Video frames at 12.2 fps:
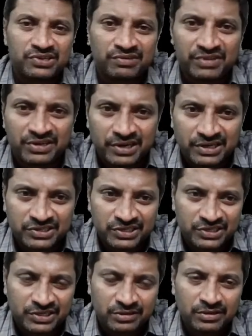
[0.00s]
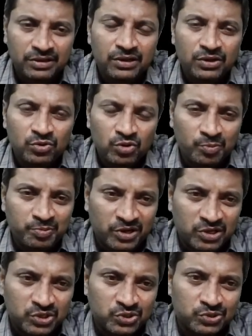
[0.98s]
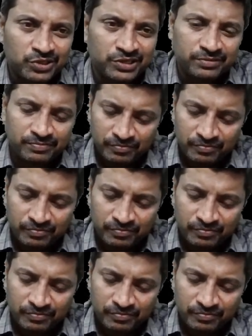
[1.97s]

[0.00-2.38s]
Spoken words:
of the transaction. Hope you understood it.